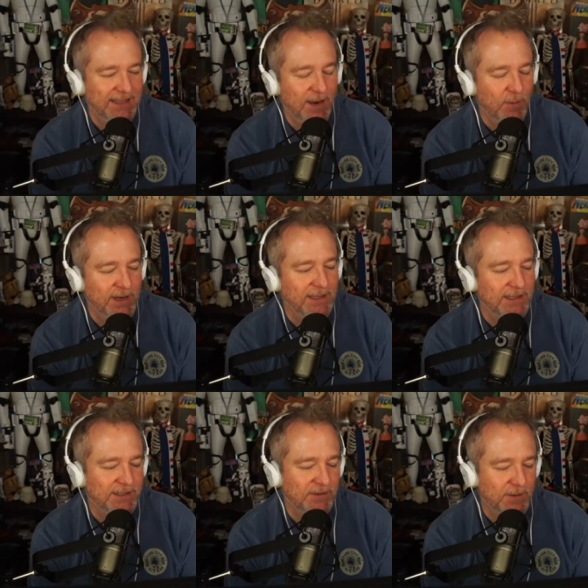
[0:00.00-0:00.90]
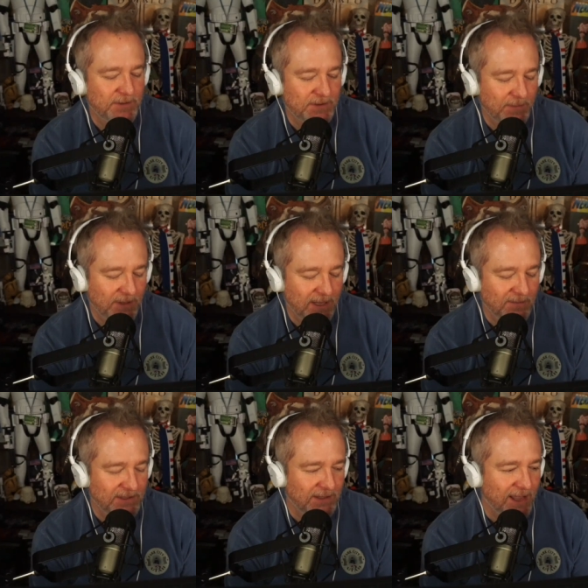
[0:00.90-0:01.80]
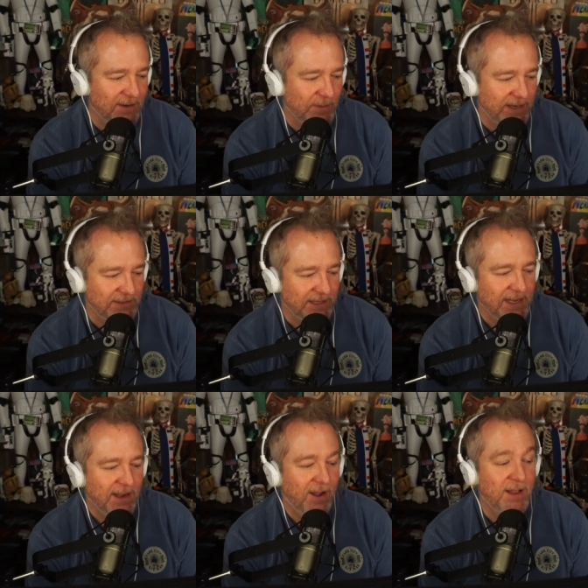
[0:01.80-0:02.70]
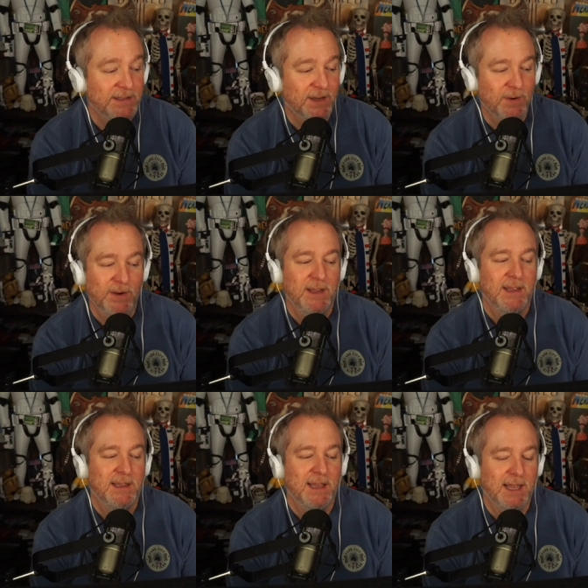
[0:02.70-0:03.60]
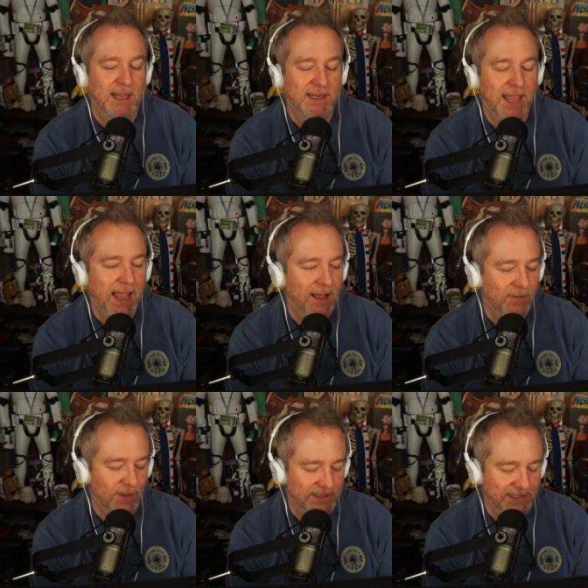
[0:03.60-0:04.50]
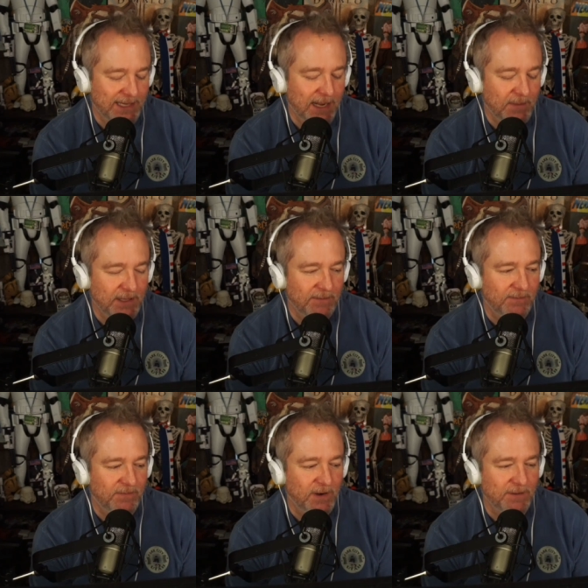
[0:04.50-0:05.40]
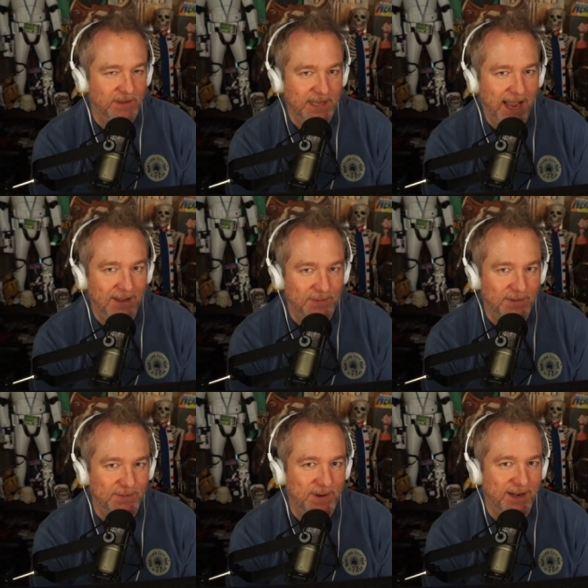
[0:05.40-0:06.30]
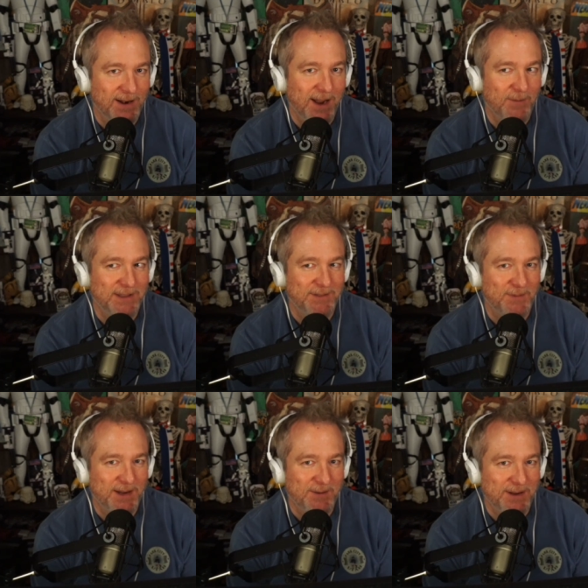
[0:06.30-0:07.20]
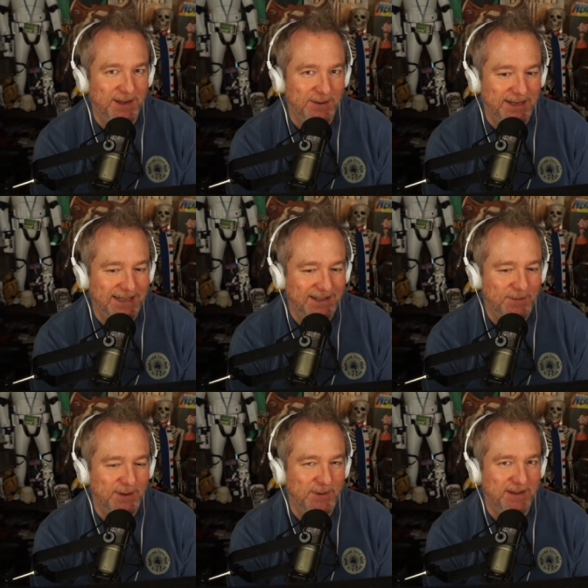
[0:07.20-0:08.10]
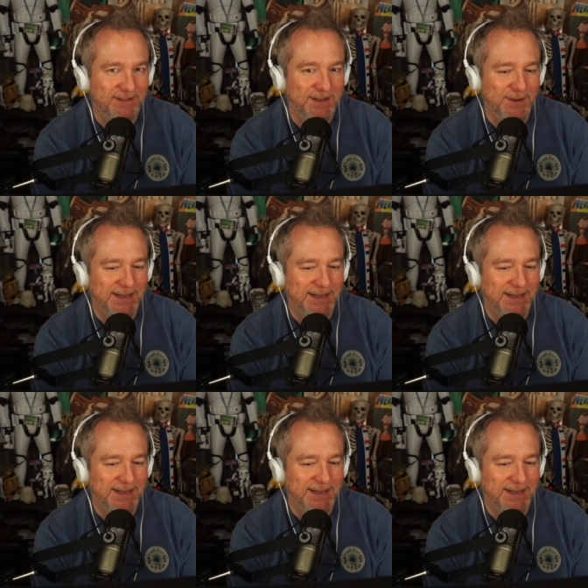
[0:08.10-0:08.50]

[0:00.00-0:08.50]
that one at the strip strip club was a lot of wieners. Also. Uh, Cal, what's his name, in the front of his house with his wiener out. What the frick are we doing? What are we even doing?